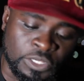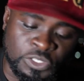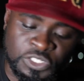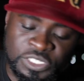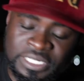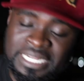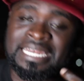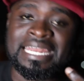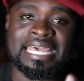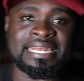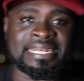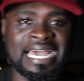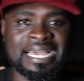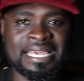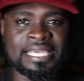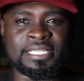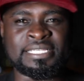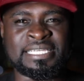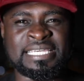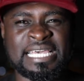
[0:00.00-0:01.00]
you shouldn't let
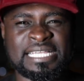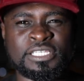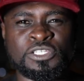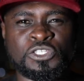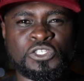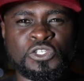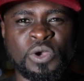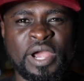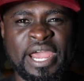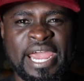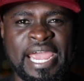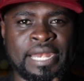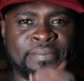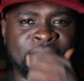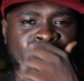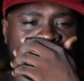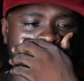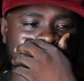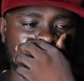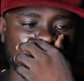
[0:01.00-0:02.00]
that get into your head,
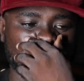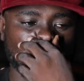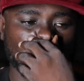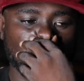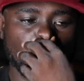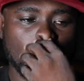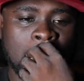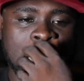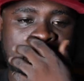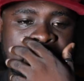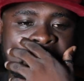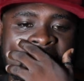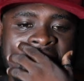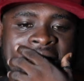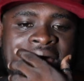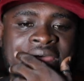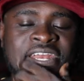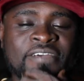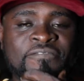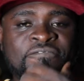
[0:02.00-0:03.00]
because
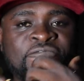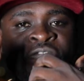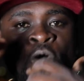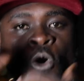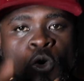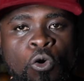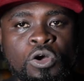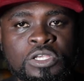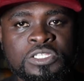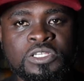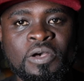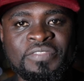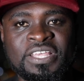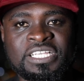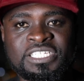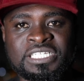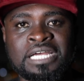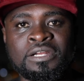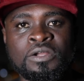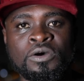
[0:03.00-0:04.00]
the focus of
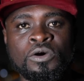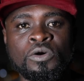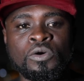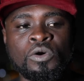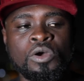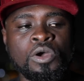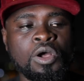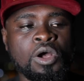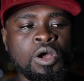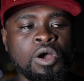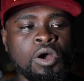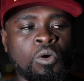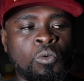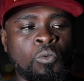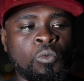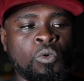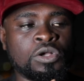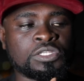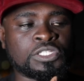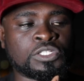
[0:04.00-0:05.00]
the channel
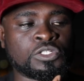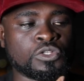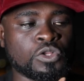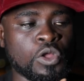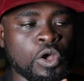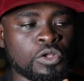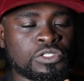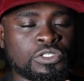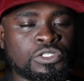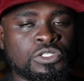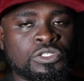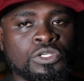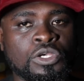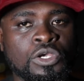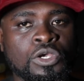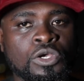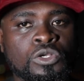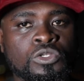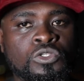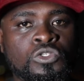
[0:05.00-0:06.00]
was not
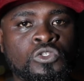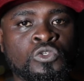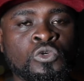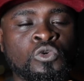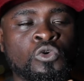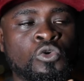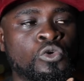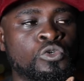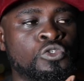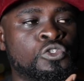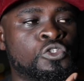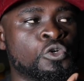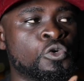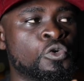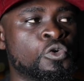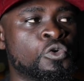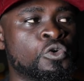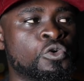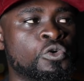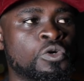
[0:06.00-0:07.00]
to
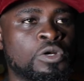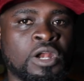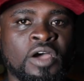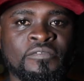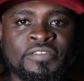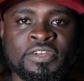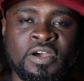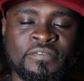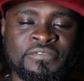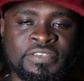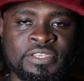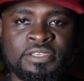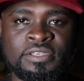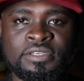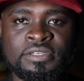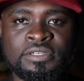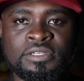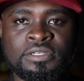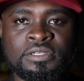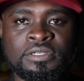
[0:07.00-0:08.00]
do lovey-dovey.
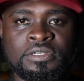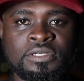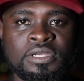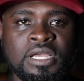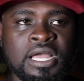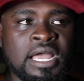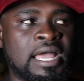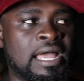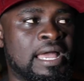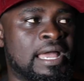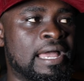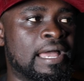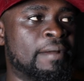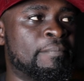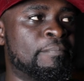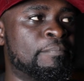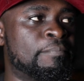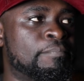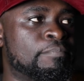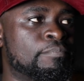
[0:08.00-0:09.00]

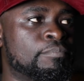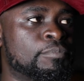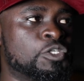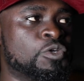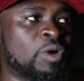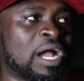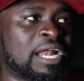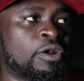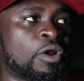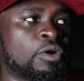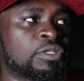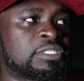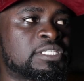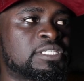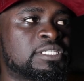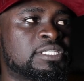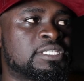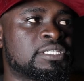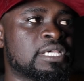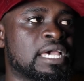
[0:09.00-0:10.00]
You are not
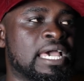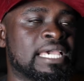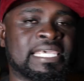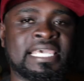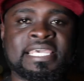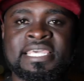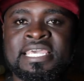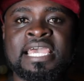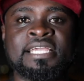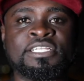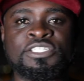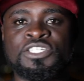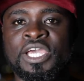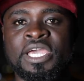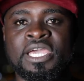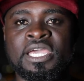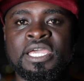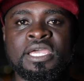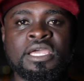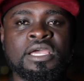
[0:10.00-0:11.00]
Kiki and
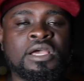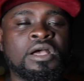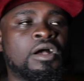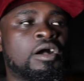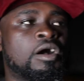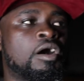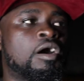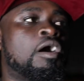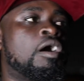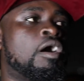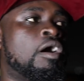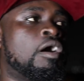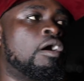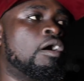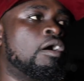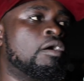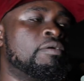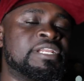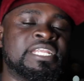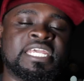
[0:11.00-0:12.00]
Jay,
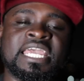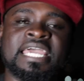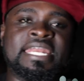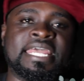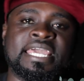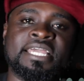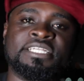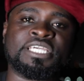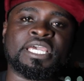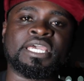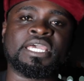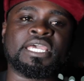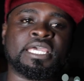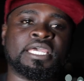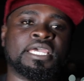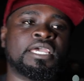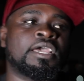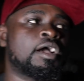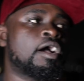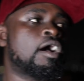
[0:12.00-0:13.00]
or Nia and
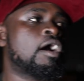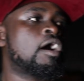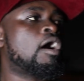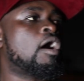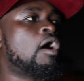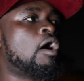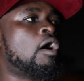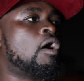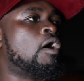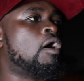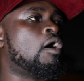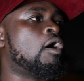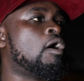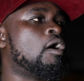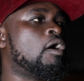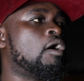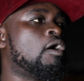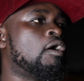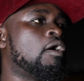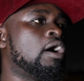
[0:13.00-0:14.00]
AJ,
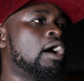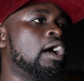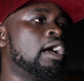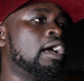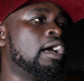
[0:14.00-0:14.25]
or